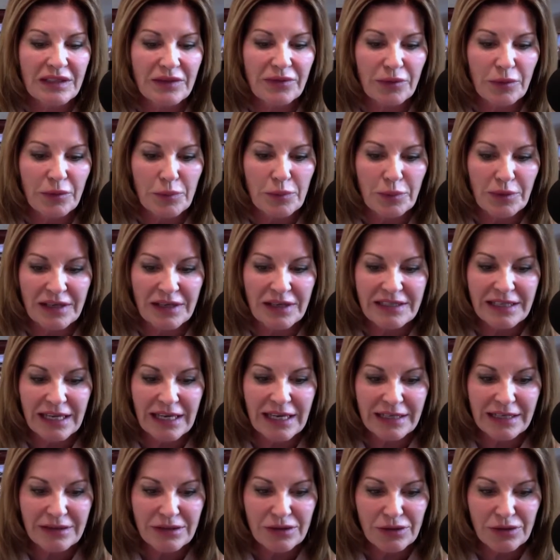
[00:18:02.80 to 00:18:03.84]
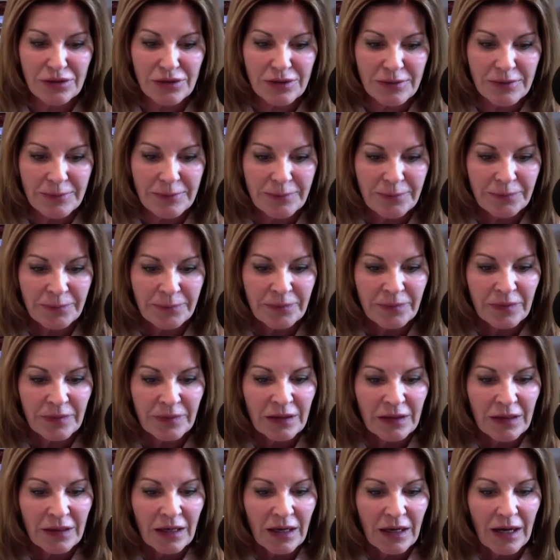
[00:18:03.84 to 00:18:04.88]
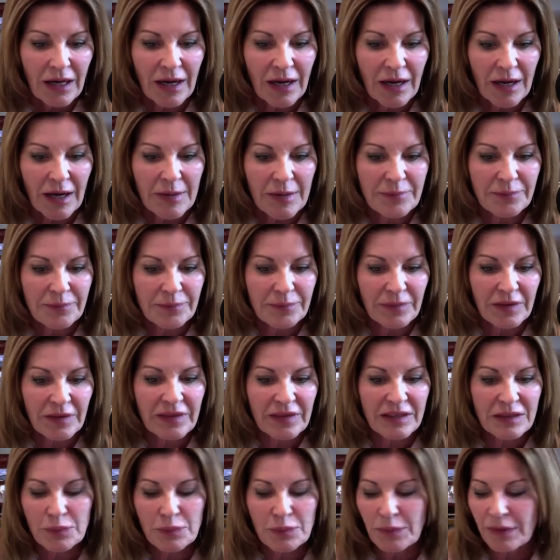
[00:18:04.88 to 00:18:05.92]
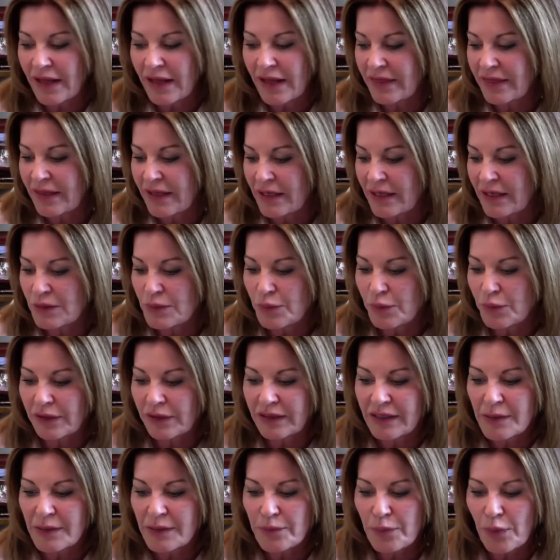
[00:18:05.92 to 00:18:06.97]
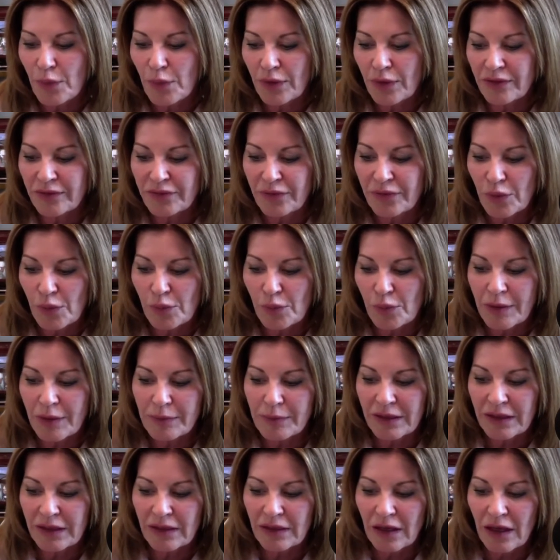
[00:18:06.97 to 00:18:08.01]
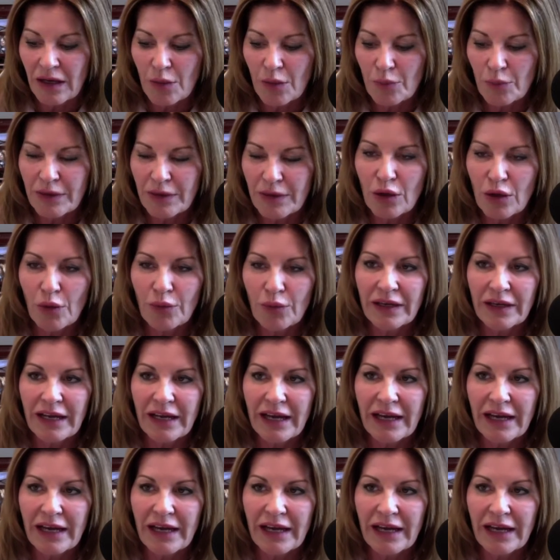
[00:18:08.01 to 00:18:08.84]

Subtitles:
for breast cancer. This one I think is really important for women. We know that